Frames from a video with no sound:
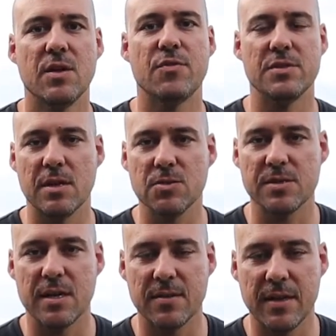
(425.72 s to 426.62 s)
Frizzell's
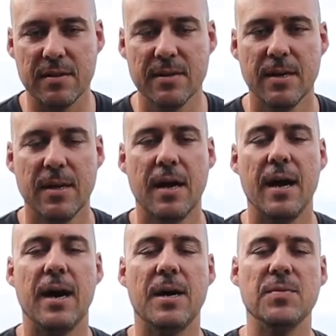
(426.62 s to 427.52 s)
down there.
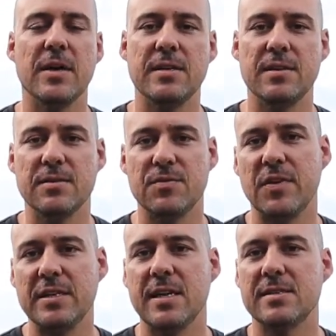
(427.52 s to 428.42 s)
They did a
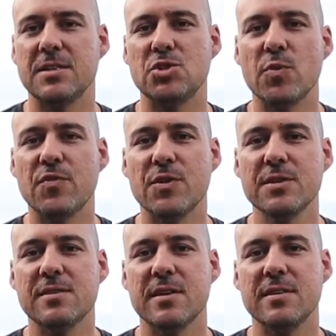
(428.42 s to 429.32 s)
fantastic job for
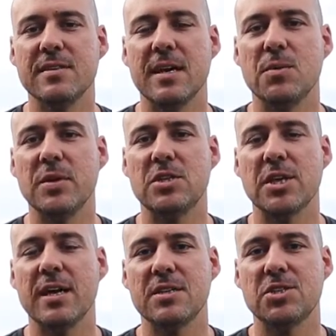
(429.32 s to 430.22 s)
us, and big
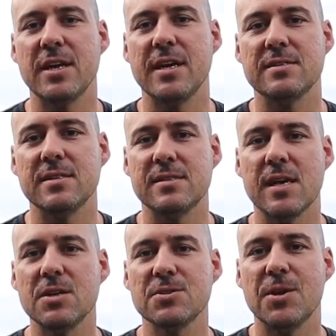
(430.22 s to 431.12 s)
shout out to the
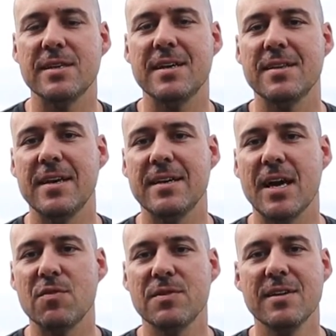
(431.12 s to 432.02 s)
sales guy down there,
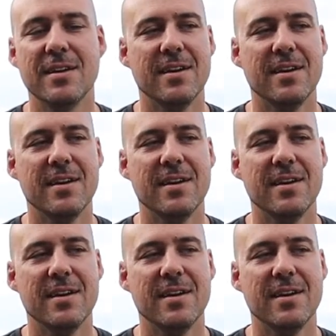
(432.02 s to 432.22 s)
Gavin.